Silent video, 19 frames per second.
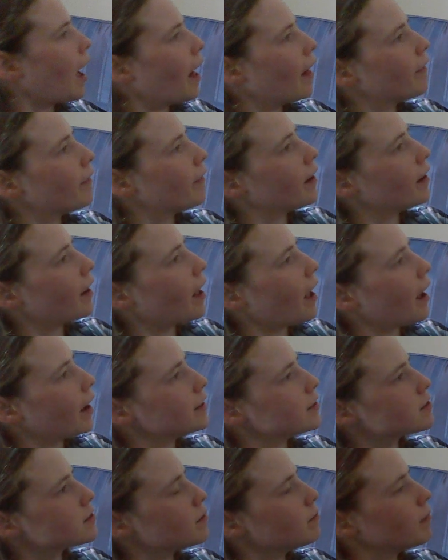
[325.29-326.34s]
and then
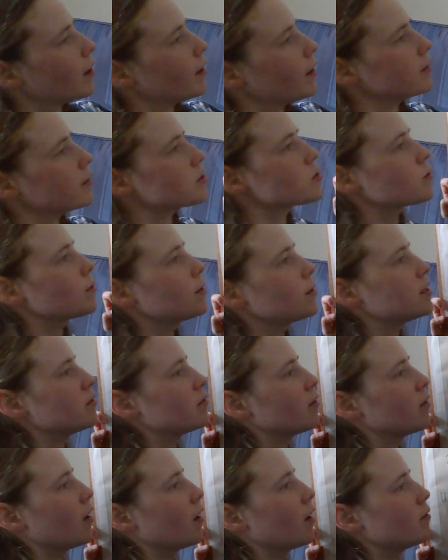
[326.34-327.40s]
8 minus
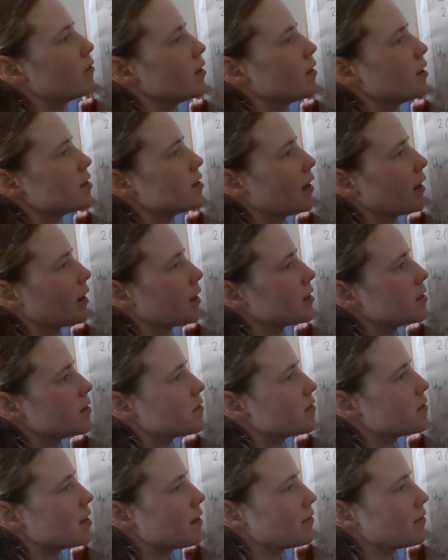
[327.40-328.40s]
25 is negative